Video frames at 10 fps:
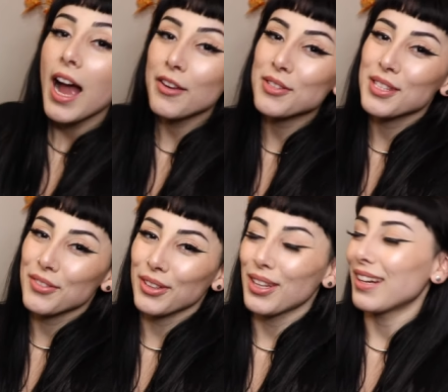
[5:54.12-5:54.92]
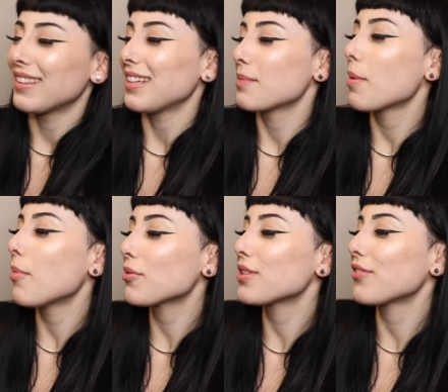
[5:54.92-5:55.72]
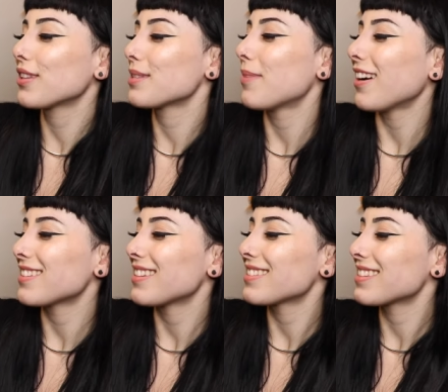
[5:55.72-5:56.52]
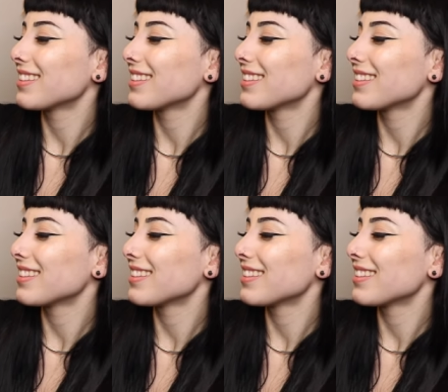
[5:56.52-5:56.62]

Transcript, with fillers: I use these for a lot of things, but mostly for these boxes.